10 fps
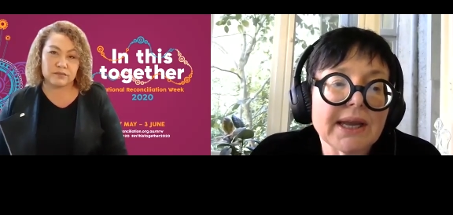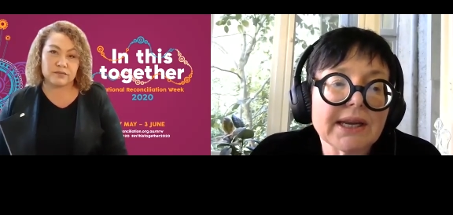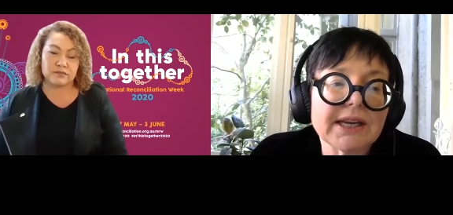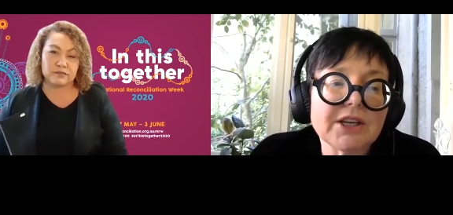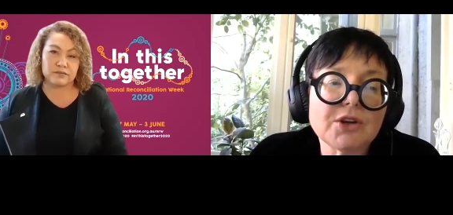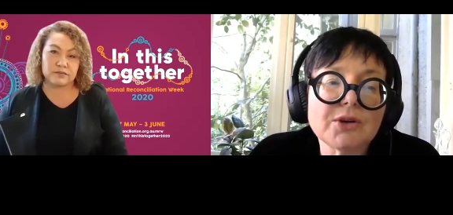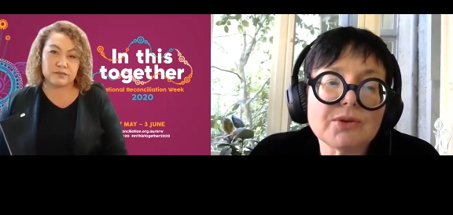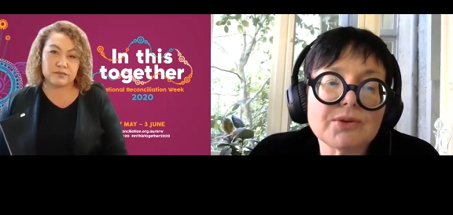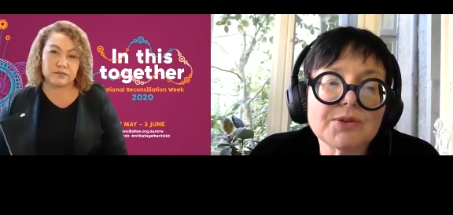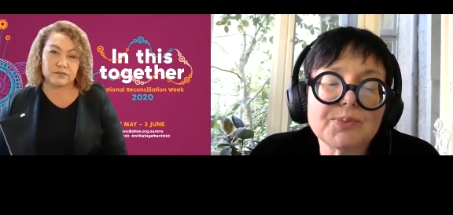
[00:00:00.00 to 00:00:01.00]
Speaker 1: Can
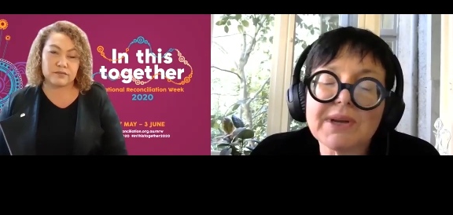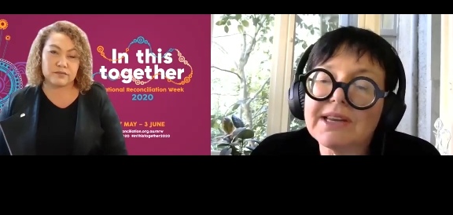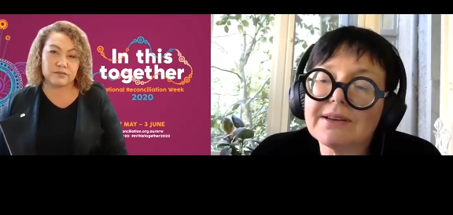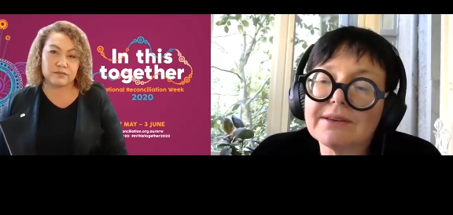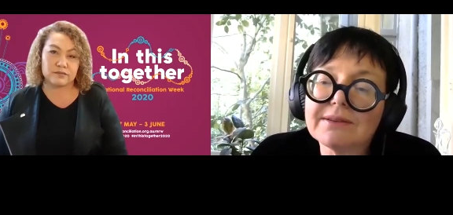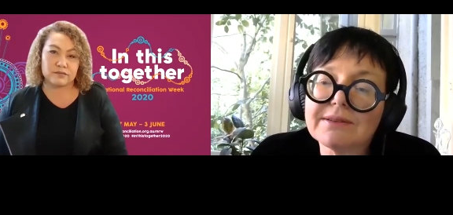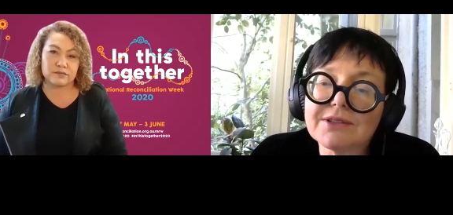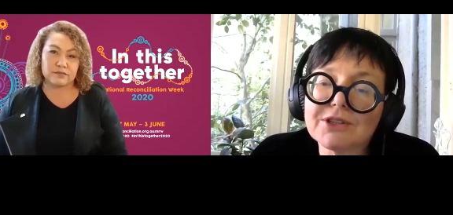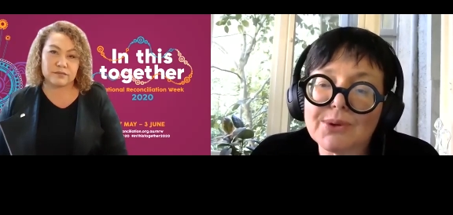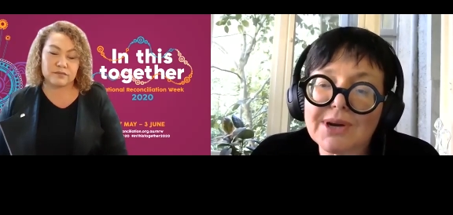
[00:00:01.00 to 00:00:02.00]
you speak
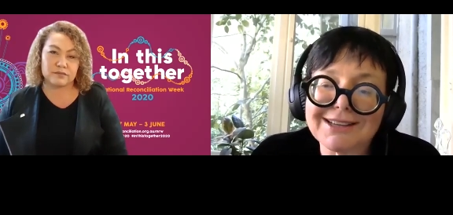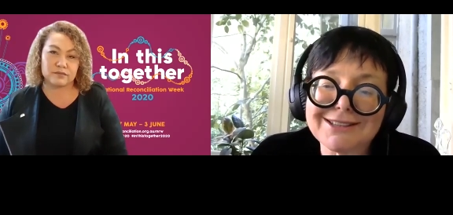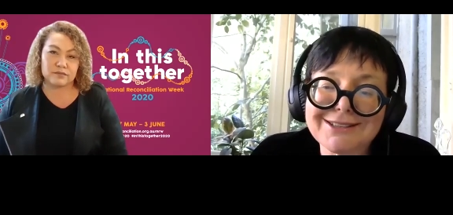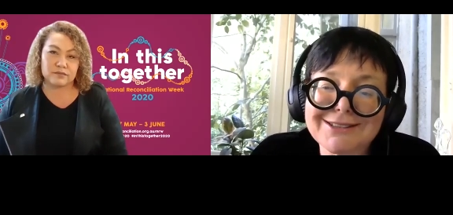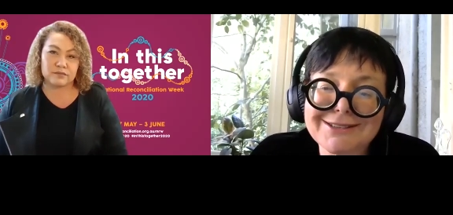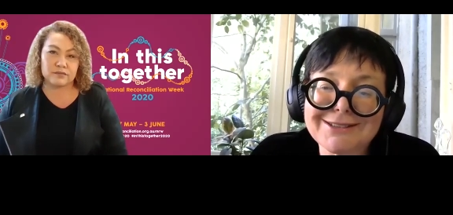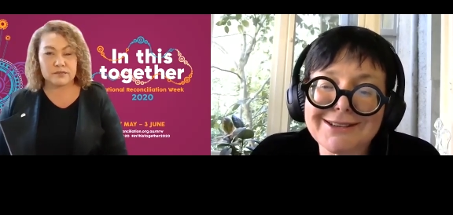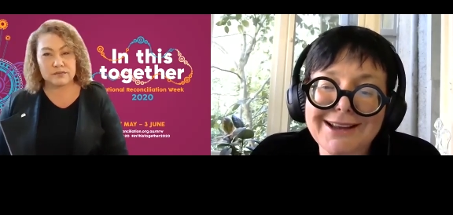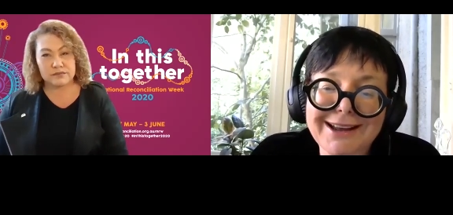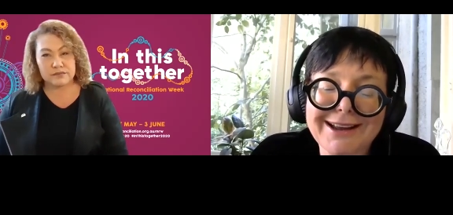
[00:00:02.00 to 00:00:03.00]
to us,
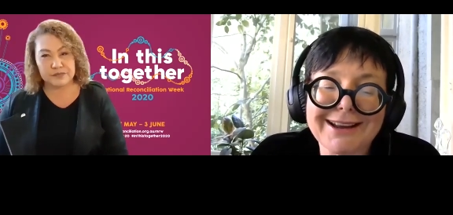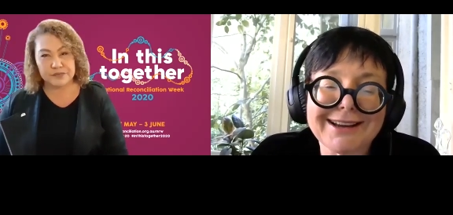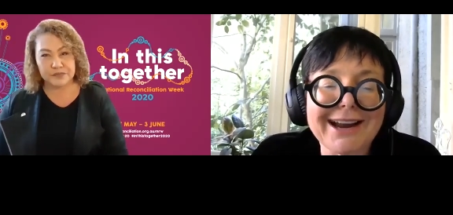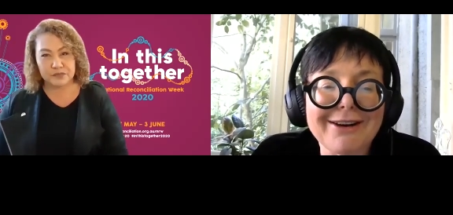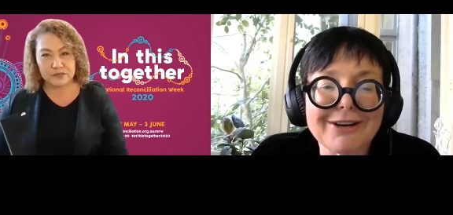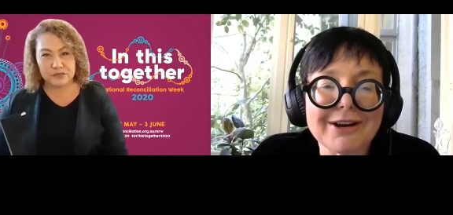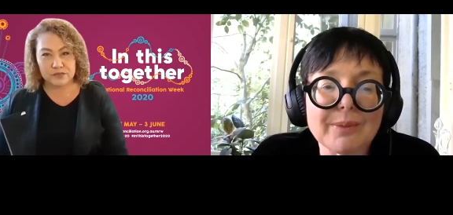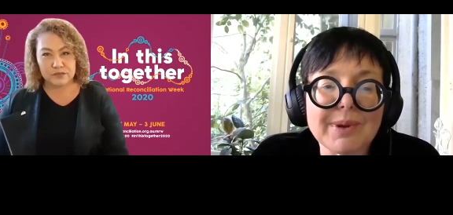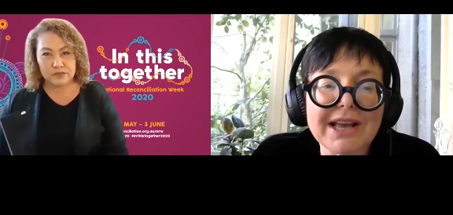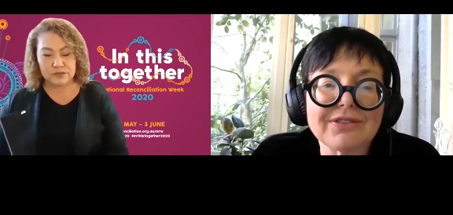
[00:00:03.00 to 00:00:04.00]
uh, Karen,
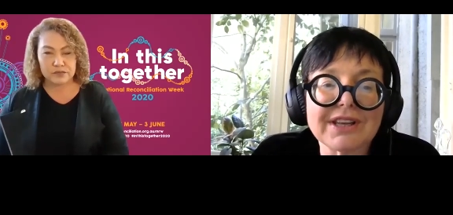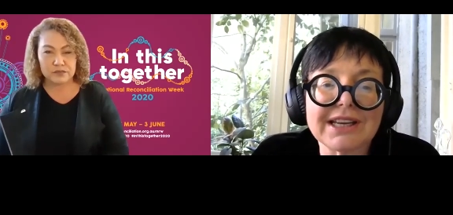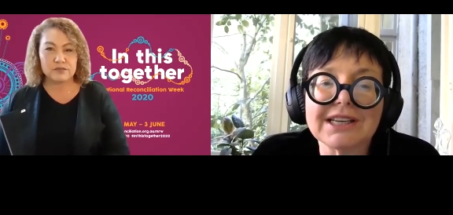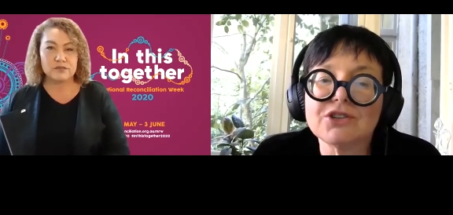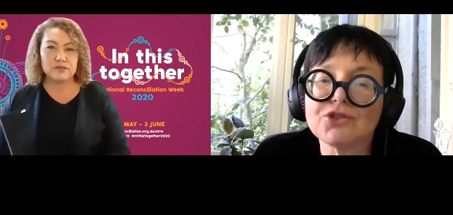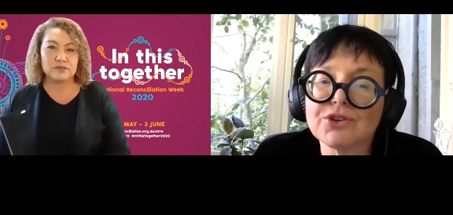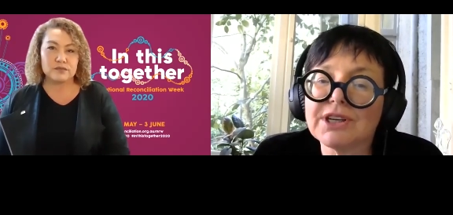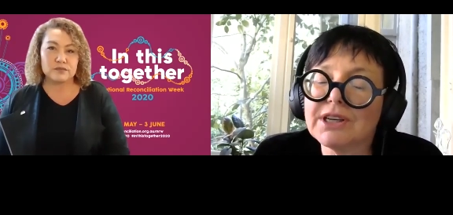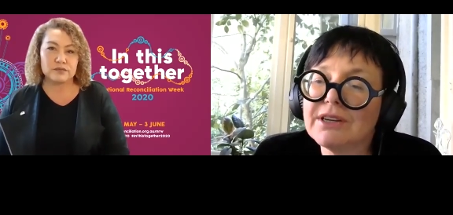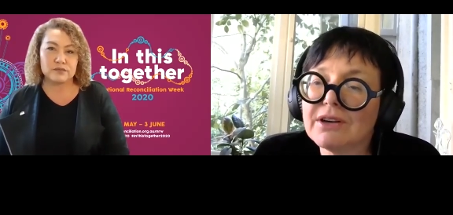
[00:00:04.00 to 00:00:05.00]
about the
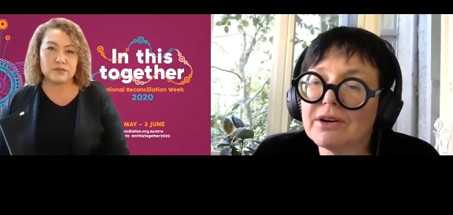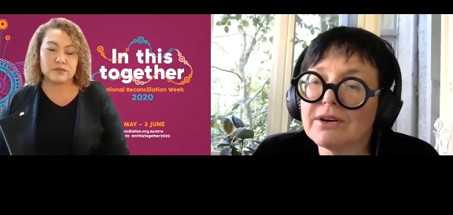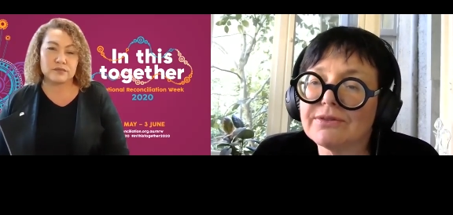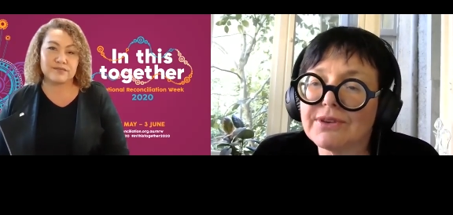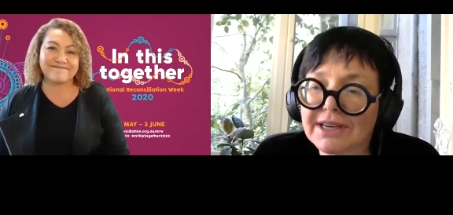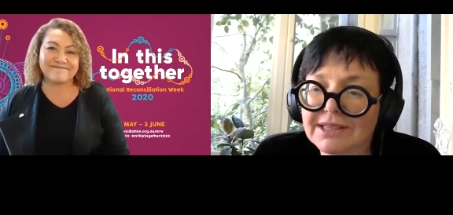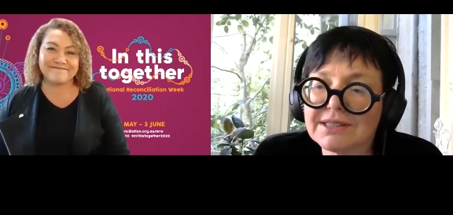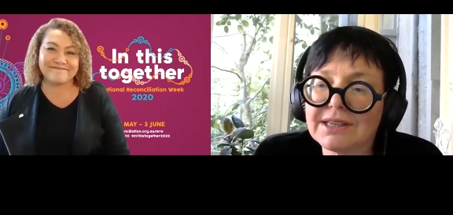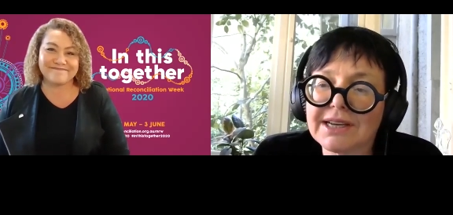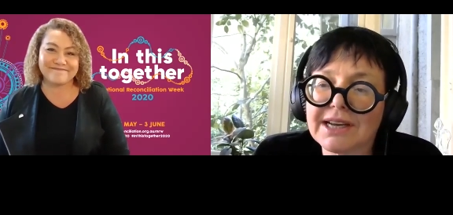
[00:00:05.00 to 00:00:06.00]
history
Speaker 2: of
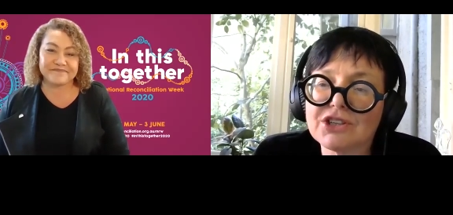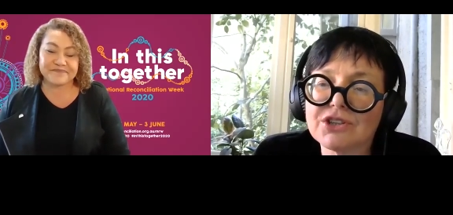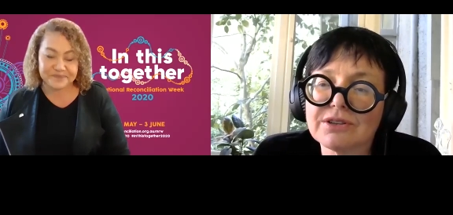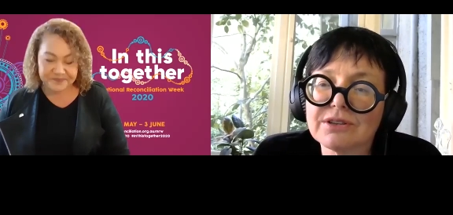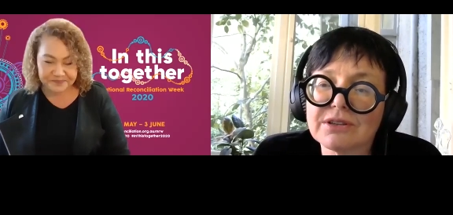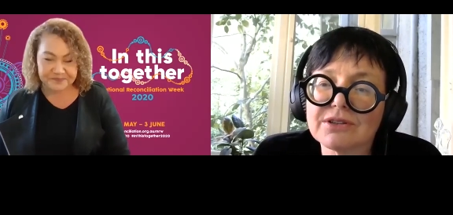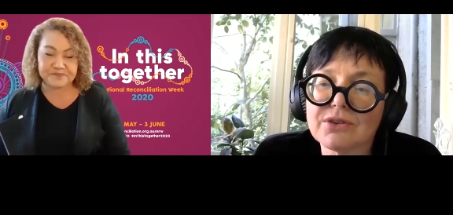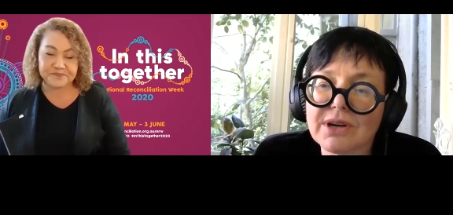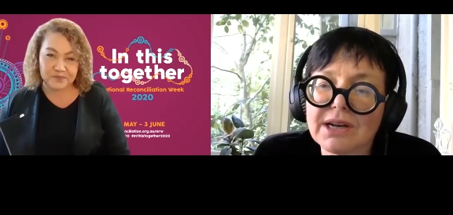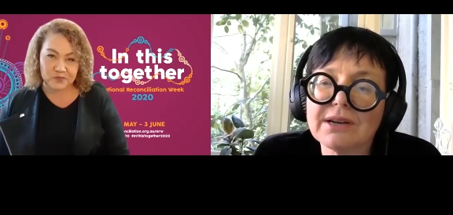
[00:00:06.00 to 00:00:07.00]
Reconciliation
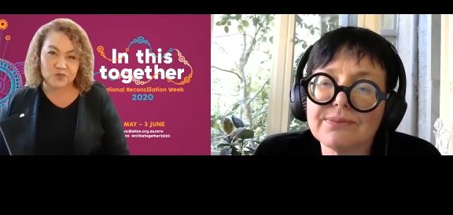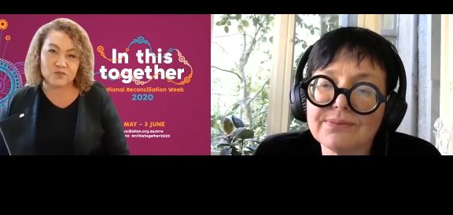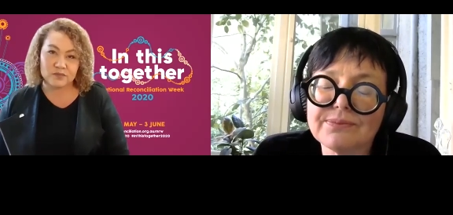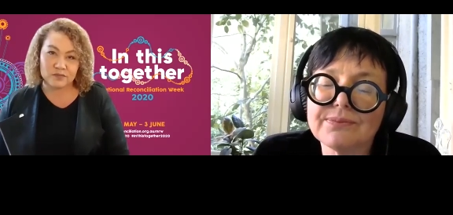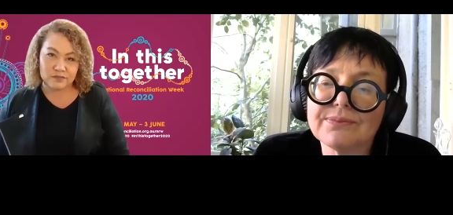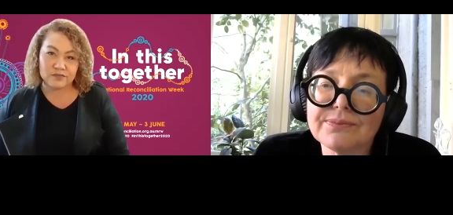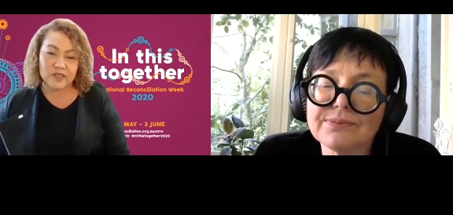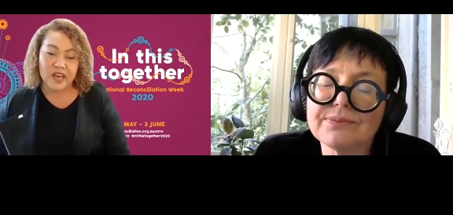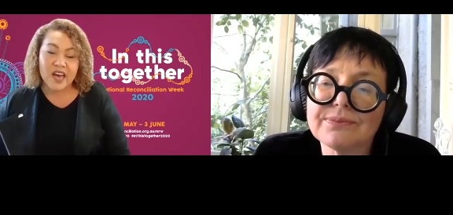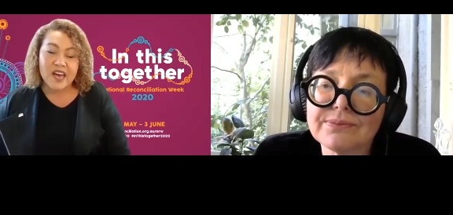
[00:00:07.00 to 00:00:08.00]
Australia?
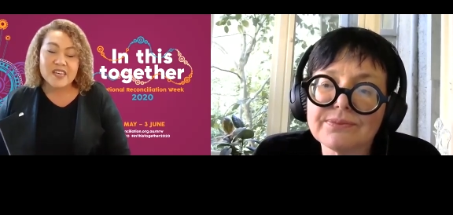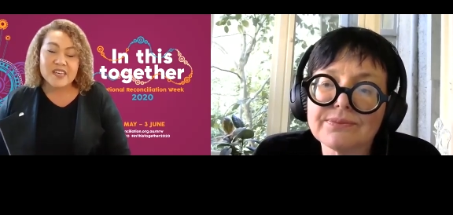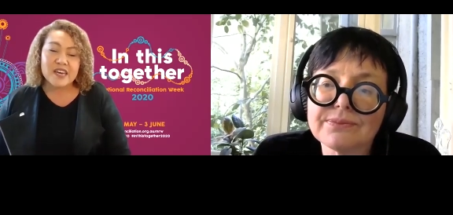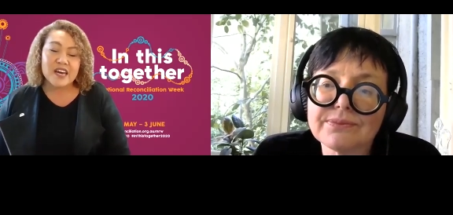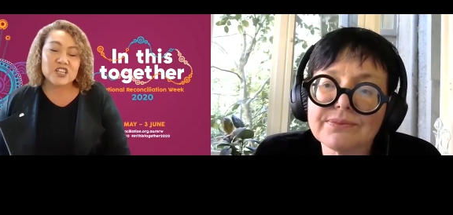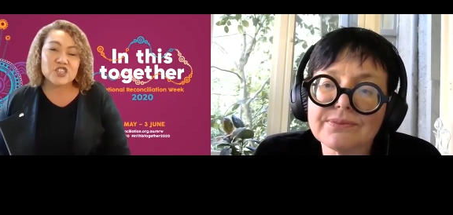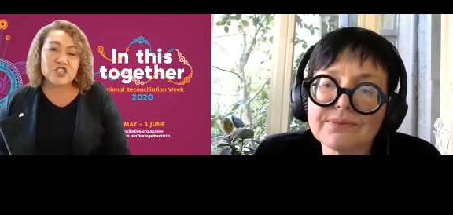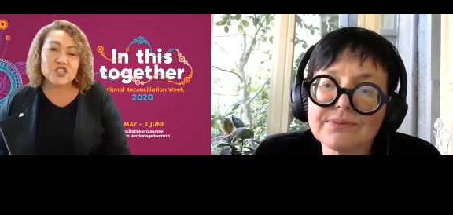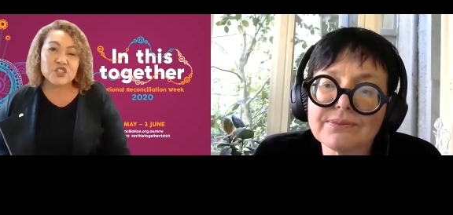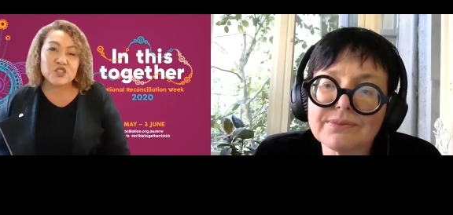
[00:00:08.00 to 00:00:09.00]
Yeah,
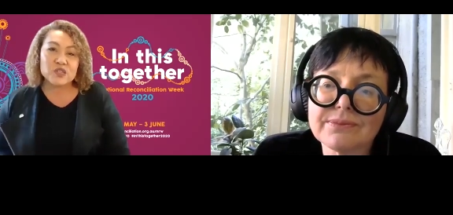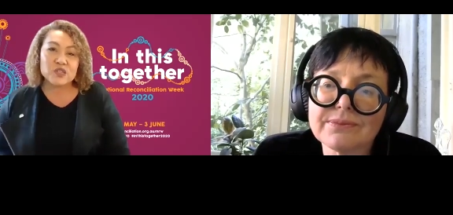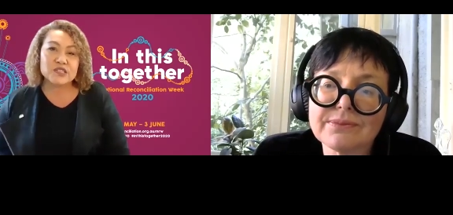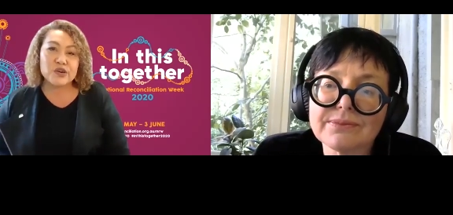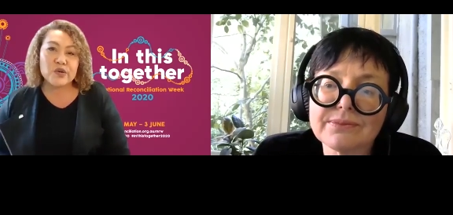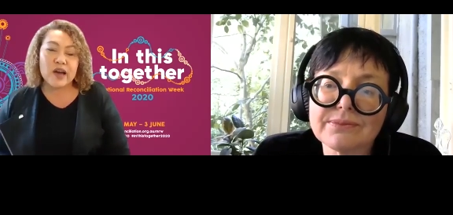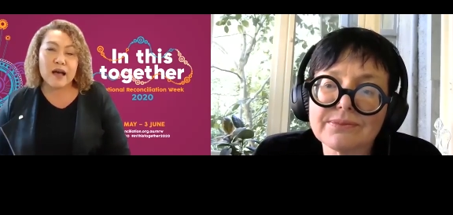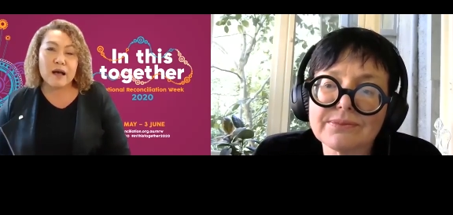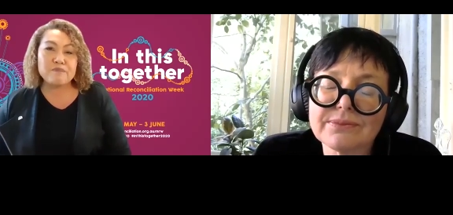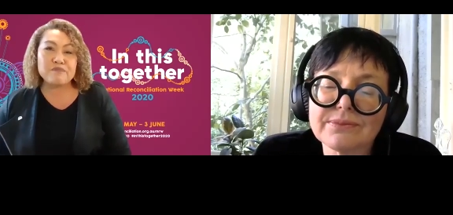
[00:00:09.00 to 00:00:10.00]
sure. So
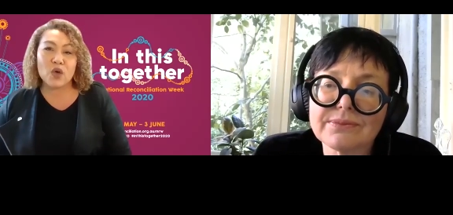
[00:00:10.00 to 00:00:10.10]
um,